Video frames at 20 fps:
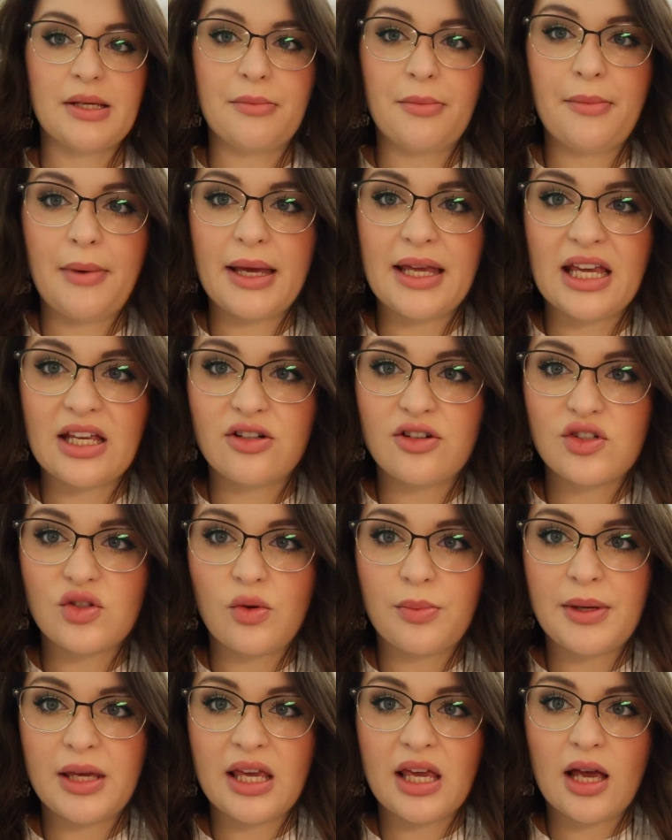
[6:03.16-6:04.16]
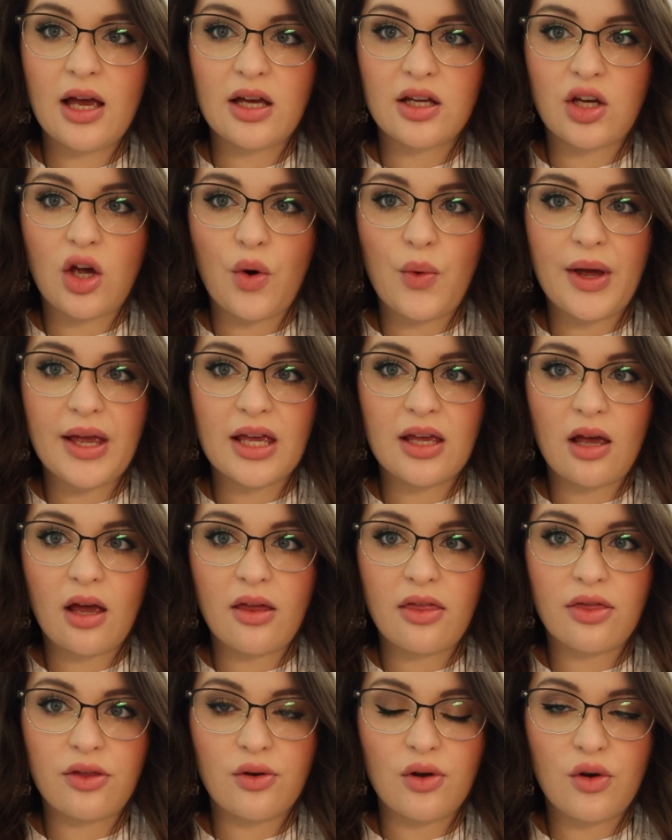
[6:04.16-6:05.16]
some of my kinders will be going
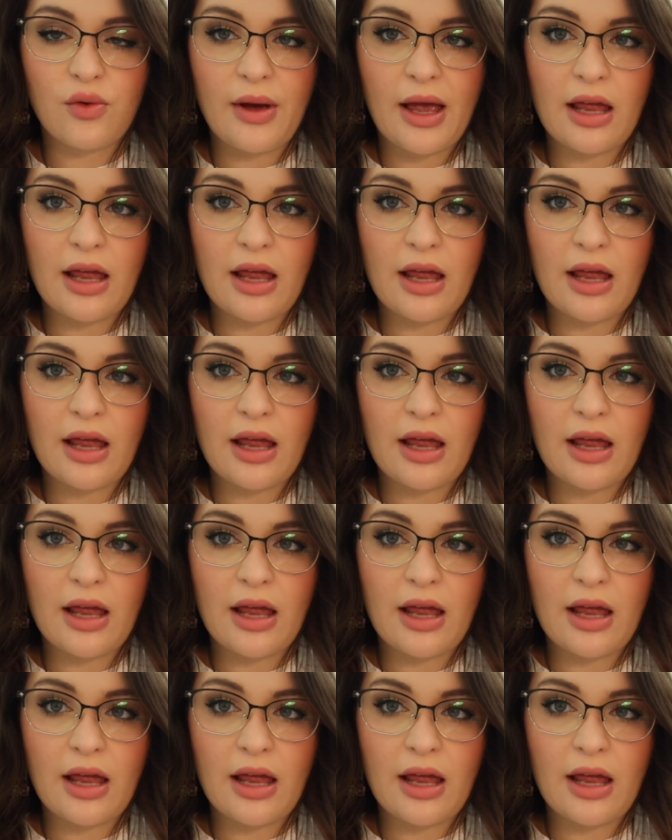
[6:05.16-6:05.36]
through